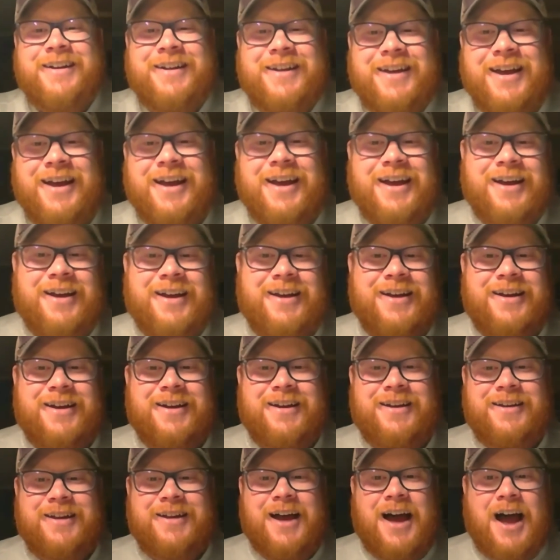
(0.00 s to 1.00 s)
yeah.
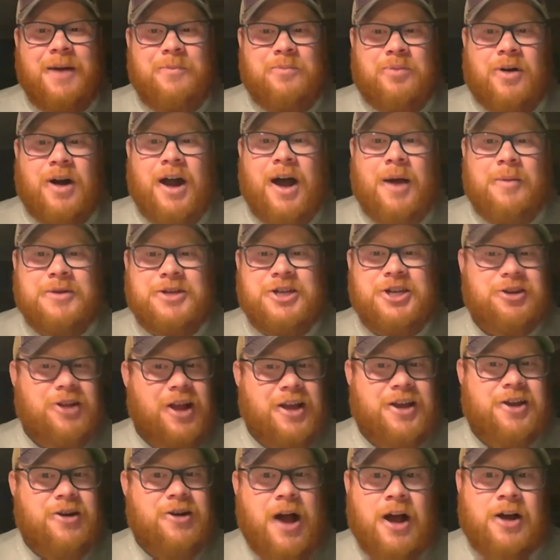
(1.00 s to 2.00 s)
I promise you,
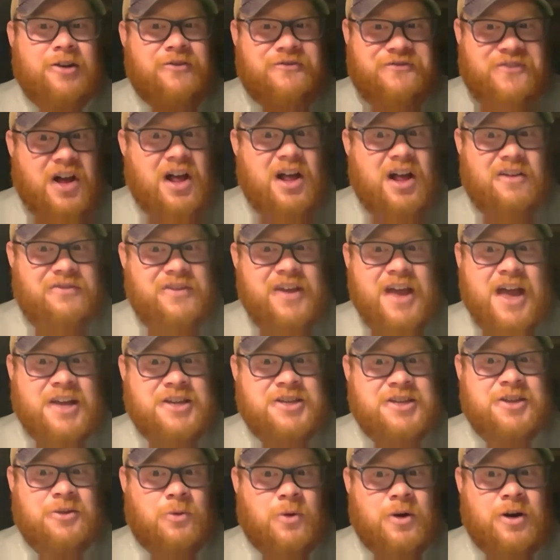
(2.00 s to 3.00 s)
like, you're not going to fall off the edge
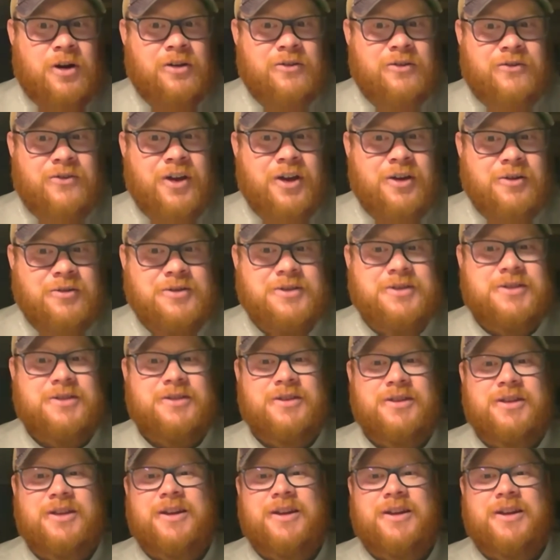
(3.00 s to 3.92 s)
of the world, folks.